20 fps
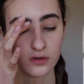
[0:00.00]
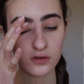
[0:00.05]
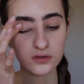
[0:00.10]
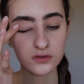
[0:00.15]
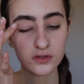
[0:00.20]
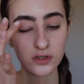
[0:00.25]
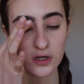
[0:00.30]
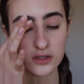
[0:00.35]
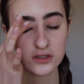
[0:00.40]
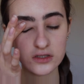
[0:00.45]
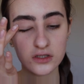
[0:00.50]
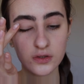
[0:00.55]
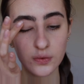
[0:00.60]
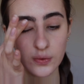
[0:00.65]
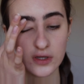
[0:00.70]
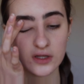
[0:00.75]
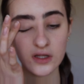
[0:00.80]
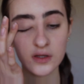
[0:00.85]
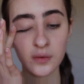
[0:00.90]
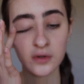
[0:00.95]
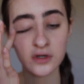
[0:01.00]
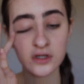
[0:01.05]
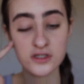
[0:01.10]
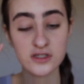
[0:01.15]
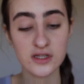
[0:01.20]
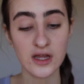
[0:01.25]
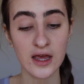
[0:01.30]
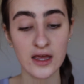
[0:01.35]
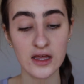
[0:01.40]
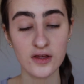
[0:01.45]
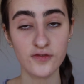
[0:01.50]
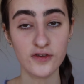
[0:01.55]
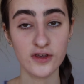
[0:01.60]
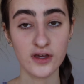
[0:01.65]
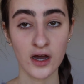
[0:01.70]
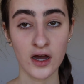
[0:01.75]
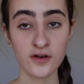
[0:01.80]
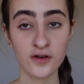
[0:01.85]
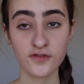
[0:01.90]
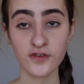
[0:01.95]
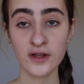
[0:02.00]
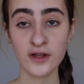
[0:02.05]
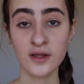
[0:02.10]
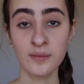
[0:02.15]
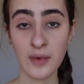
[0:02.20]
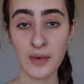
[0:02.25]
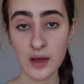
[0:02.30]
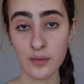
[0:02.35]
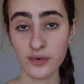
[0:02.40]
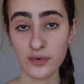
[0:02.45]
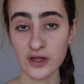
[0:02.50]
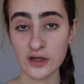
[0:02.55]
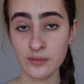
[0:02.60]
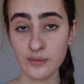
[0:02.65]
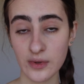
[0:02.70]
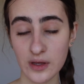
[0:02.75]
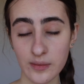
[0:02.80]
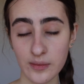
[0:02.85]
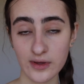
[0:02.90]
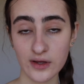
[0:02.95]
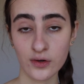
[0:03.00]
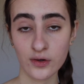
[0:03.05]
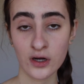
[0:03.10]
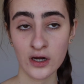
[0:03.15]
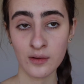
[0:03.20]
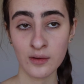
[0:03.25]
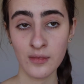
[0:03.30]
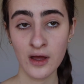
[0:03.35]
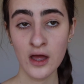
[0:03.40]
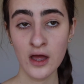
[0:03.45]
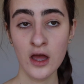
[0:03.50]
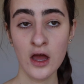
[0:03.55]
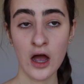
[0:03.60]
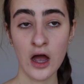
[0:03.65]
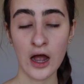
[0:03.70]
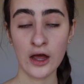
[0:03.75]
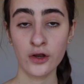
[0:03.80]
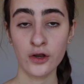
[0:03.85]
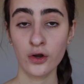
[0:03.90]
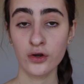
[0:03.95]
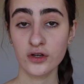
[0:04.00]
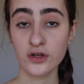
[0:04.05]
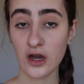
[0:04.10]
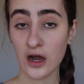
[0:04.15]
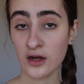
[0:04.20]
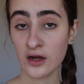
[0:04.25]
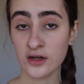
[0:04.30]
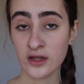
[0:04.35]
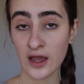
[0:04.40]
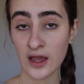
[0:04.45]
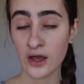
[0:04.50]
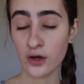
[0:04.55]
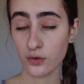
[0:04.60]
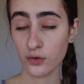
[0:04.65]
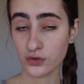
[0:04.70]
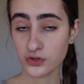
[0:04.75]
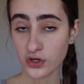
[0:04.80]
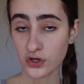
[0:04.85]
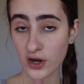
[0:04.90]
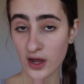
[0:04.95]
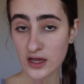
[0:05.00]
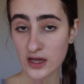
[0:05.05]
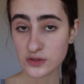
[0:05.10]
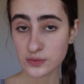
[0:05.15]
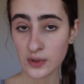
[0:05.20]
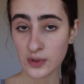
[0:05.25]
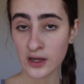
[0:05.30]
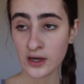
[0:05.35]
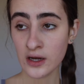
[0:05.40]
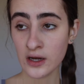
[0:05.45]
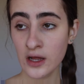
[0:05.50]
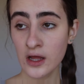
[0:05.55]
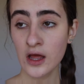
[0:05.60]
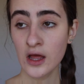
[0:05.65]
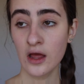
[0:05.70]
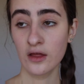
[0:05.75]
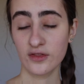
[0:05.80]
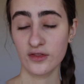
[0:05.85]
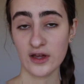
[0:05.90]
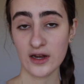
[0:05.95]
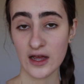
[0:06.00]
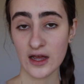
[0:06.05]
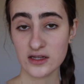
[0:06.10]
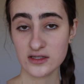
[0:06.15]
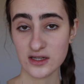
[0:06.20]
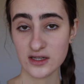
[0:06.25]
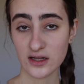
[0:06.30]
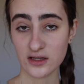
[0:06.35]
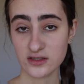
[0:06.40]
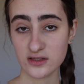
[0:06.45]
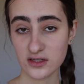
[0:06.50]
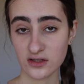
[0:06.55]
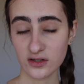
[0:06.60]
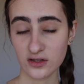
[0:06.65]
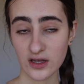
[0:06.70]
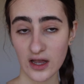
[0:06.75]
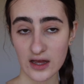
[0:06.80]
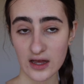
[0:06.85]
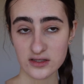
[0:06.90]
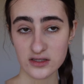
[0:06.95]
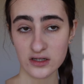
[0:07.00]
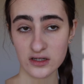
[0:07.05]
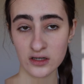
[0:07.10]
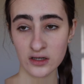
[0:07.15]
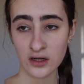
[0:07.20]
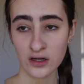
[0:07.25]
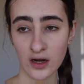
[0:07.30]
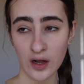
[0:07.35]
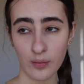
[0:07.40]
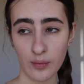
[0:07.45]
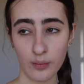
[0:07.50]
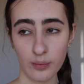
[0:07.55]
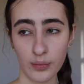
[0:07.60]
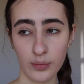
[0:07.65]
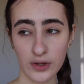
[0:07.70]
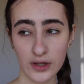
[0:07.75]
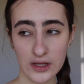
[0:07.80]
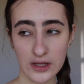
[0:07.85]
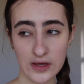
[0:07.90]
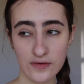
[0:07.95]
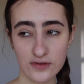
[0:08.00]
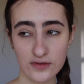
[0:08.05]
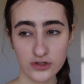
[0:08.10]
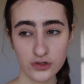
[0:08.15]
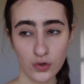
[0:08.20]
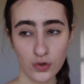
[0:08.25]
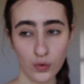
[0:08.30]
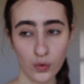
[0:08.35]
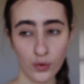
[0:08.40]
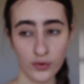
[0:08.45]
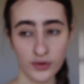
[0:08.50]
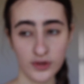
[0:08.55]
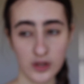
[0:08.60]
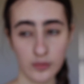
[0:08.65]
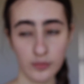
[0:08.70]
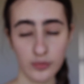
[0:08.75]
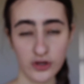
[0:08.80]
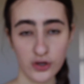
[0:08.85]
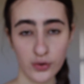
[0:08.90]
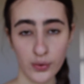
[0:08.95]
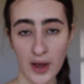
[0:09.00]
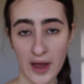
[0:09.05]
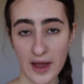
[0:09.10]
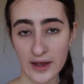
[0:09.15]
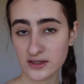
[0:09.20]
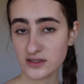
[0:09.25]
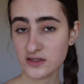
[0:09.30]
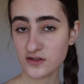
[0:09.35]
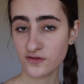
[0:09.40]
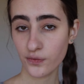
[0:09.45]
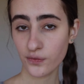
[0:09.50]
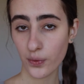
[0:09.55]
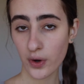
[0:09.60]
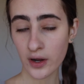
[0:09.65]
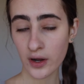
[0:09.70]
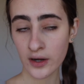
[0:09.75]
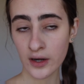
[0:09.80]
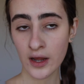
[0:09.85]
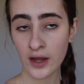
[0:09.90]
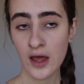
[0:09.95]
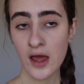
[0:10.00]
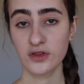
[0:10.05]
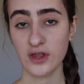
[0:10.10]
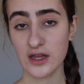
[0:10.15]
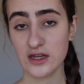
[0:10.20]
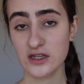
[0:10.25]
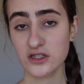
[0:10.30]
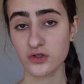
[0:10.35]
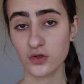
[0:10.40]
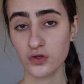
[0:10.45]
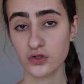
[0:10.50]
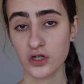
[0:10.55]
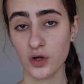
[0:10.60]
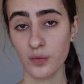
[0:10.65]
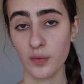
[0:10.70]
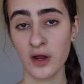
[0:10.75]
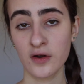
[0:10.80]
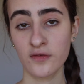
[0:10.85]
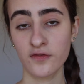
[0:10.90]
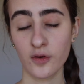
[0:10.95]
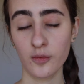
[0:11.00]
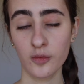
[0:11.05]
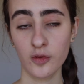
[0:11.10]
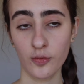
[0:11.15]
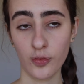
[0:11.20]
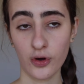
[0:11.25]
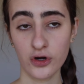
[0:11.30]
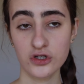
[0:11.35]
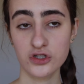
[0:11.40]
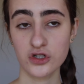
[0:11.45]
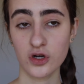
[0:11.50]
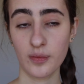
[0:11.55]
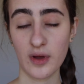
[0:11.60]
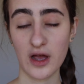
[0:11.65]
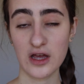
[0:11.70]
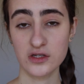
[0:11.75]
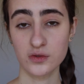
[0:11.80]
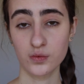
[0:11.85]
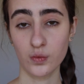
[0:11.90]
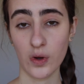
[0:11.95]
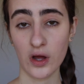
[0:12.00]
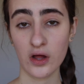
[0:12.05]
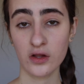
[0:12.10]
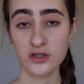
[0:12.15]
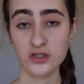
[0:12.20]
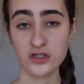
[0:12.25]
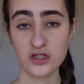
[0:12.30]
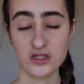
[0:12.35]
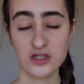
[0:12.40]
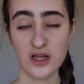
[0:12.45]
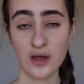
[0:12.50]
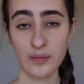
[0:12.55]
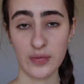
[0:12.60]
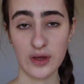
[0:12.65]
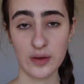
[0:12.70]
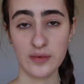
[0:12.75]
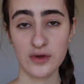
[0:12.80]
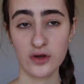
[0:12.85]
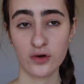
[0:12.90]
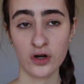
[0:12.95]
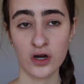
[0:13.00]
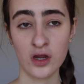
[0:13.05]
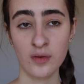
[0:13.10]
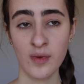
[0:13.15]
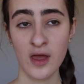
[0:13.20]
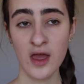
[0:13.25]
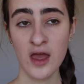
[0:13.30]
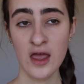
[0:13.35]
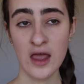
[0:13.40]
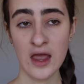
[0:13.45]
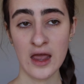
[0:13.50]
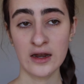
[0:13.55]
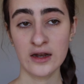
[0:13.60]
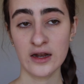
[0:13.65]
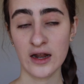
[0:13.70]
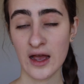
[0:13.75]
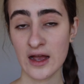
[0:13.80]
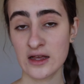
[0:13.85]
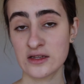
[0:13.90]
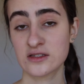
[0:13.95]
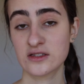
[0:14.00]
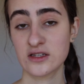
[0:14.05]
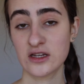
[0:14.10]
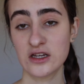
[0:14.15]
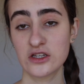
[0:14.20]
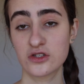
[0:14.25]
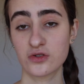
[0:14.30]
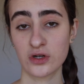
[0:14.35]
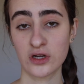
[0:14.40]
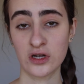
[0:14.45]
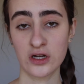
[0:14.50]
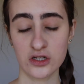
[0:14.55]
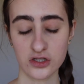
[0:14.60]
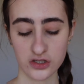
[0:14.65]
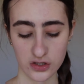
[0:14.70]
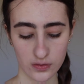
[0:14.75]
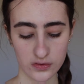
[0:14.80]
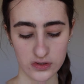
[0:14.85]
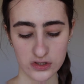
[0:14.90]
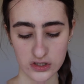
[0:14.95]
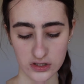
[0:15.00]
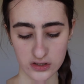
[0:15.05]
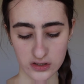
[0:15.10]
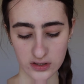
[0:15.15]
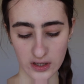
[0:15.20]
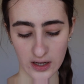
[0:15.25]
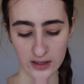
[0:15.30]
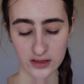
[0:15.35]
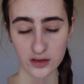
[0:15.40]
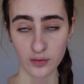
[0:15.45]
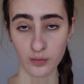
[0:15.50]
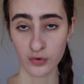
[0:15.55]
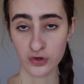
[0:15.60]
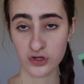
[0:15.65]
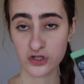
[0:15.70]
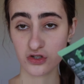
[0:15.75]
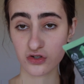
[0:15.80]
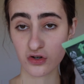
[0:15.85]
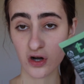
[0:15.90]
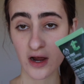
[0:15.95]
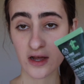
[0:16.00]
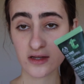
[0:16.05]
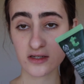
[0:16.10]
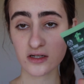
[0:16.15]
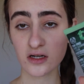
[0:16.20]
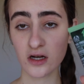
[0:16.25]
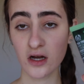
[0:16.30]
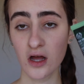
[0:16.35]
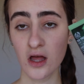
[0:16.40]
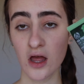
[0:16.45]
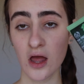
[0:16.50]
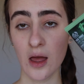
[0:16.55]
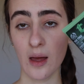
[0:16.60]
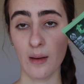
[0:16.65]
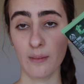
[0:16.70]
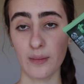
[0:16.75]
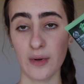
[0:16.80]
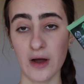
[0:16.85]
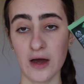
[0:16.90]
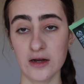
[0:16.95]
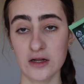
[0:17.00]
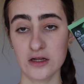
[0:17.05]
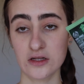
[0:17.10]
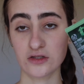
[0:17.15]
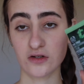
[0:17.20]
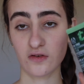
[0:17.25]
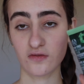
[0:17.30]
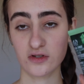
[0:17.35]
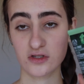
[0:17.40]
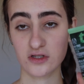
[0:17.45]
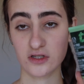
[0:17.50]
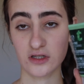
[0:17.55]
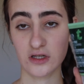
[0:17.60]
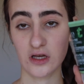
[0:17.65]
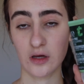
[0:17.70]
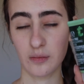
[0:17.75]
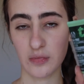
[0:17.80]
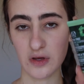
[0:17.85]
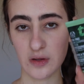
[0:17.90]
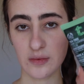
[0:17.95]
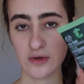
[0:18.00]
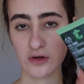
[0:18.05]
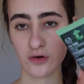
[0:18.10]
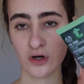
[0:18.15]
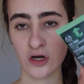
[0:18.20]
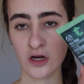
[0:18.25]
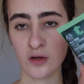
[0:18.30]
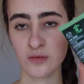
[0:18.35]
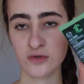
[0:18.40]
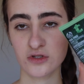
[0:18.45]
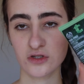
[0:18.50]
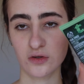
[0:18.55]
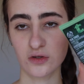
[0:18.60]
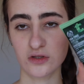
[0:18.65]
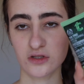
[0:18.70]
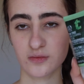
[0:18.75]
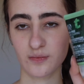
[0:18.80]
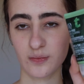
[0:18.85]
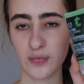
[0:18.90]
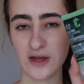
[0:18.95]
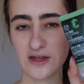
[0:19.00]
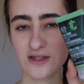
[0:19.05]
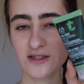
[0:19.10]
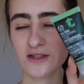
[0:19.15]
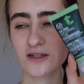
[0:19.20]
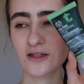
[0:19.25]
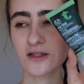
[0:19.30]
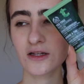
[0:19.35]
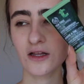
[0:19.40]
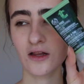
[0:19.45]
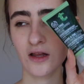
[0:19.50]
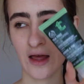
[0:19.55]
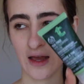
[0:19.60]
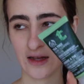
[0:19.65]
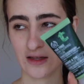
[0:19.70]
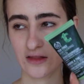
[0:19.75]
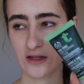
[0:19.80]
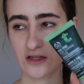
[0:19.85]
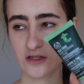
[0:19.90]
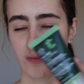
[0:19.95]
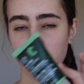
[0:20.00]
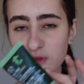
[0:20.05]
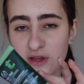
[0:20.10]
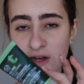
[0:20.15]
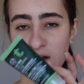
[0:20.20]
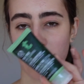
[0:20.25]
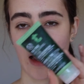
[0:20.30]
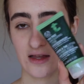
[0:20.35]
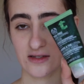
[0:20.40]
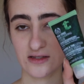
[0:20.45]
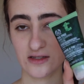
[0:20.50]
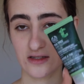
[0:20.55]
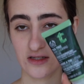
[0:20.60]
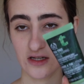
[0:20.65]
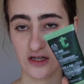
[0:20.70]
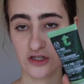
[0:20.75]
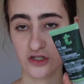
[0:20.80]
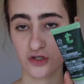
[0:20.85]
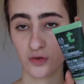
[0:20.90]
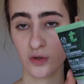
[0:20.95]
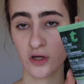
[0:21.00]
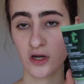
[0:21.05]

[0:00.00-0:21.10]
Also, I just quickly want to say, if you can't find the Maybelline BB cream, I know Garnier also has one that has salicylic acid in it. I believe it's called the Pure Active one. There is also one from the Body Shop as well. It's just their BB cream, and it has tea tree in it. So it's just like the moisturizer, but it's obviously a BB cream. So it's basically like this, but then it has a tint to